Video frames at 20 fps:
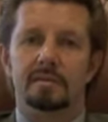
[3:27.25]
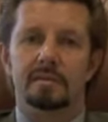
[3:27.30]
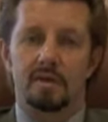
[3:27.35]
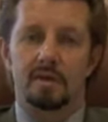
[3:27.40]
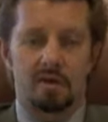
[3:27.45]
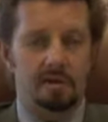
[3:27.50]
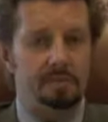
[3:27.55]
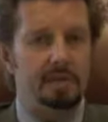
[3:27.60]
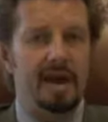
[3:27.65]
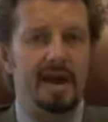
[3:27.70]

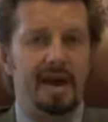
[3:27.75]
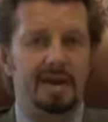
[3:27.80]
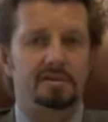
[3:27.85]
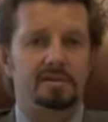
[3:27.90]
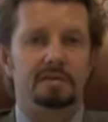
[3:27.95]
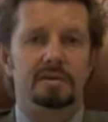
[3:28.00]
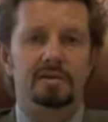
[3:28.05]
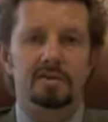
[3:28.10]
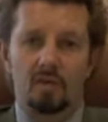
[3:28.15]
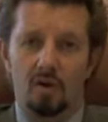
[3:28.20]
they're going to be
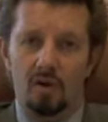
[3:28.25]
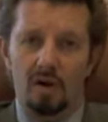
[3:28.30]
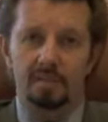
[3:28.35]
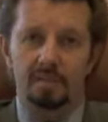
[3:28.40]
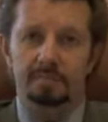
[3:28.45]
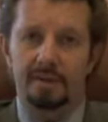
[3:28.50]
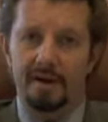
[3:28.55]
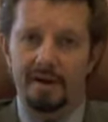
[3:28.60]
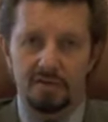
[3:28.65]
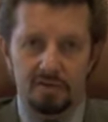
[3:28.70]
actually
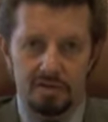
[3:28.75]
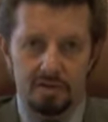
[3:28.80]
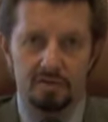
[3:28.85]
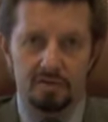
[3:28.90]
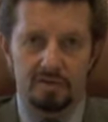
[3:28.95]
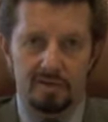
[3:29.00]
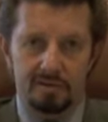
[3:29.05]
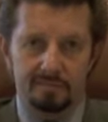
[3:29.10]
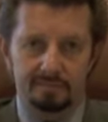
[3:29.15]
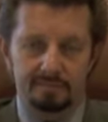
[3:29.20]
taught by
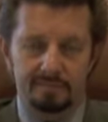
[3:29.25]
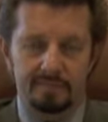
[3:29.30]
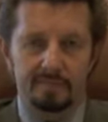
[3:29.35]
children.